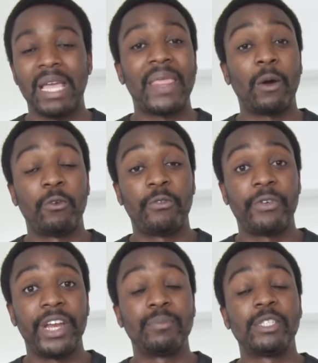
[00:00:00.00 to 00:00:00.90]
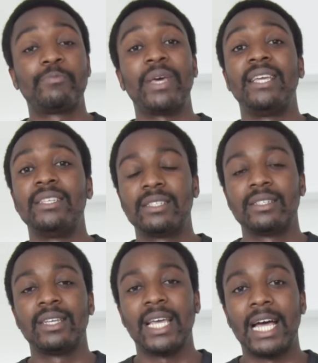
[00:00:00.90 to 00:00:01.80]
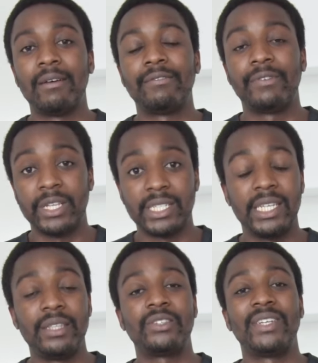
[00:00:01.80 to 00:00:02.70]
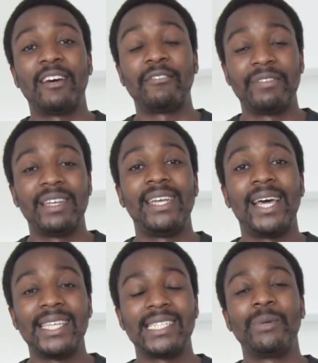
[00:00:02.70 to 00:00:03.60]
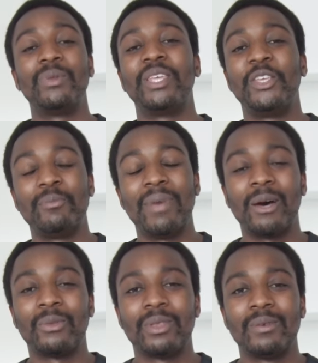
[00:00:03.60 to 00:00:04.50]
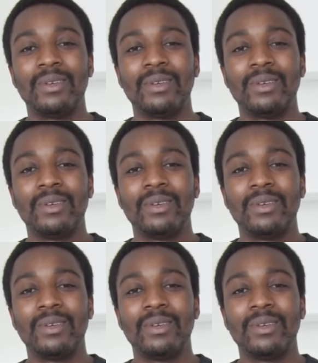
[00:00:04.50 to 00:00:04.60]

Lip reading: and that would free up space for your teeth to now fit nicely within your mouth.